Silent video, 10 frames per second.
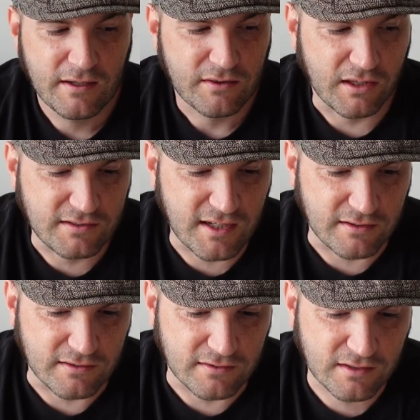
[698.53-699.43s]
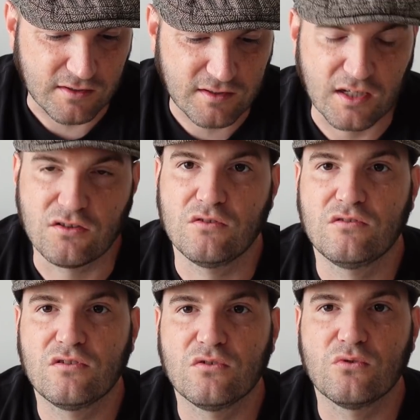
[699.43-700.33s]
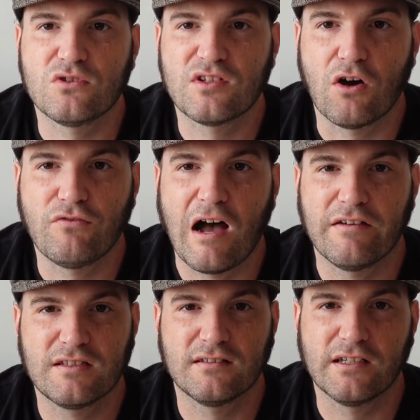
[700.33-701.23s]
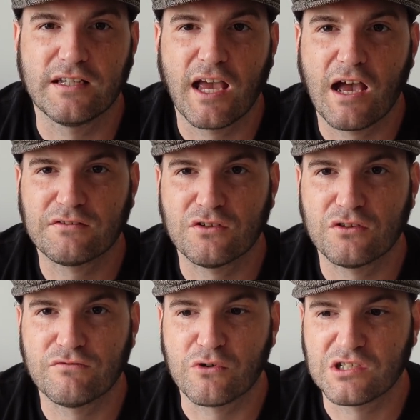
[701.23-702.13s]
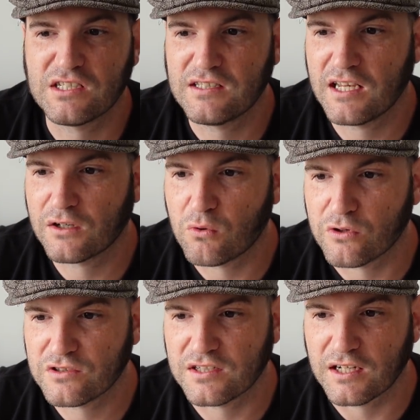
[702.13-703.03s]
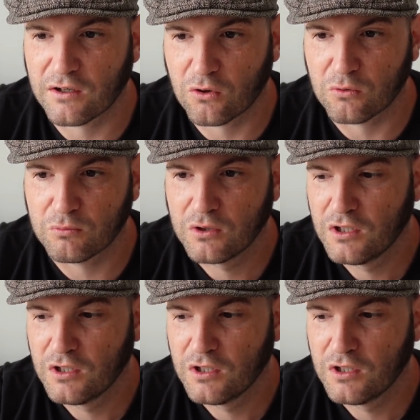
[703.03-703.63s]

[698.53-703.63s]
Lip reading: they didn't continue to self-isolate after their 14-day quarantine at home.